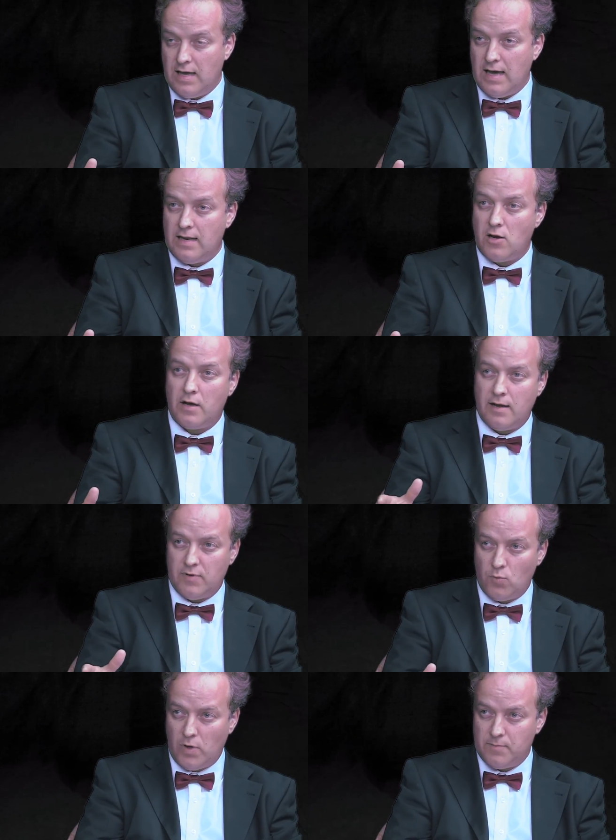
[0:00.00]
and not
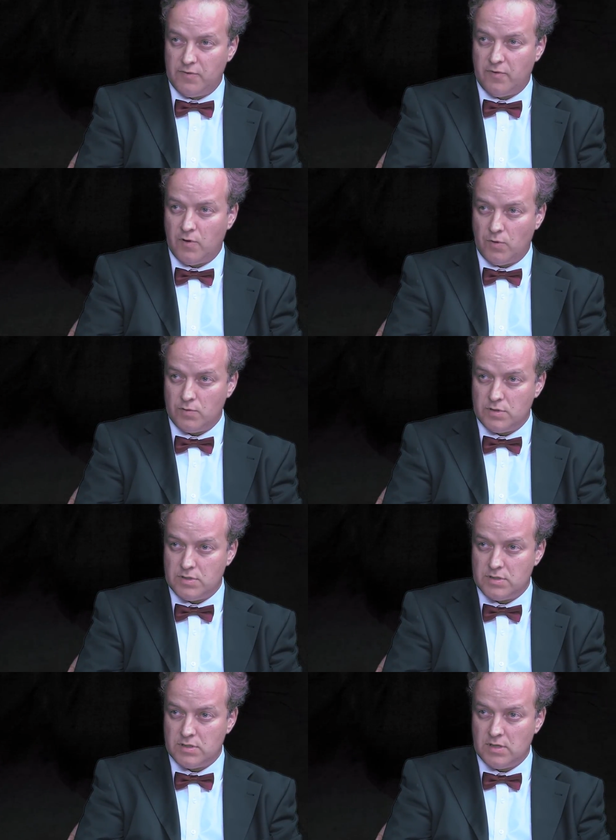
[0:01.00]
having whipped
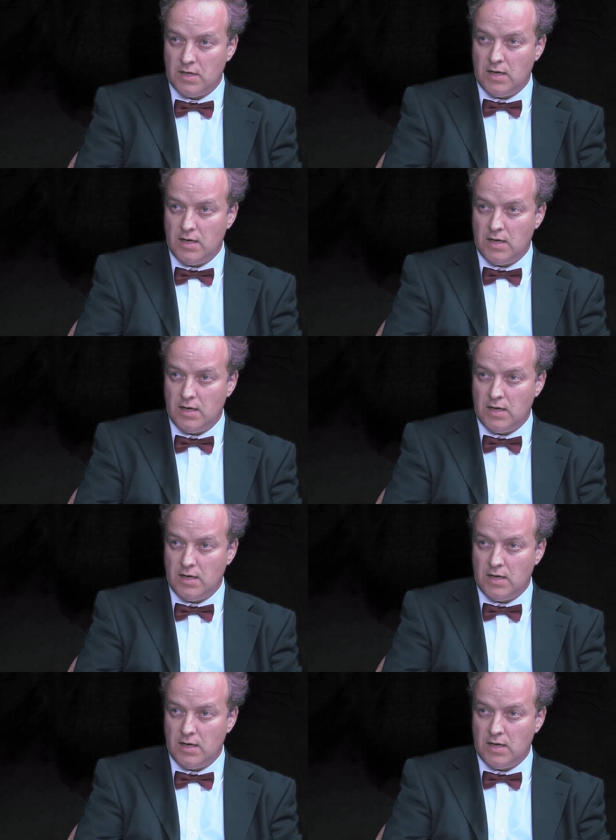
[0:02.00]
votes,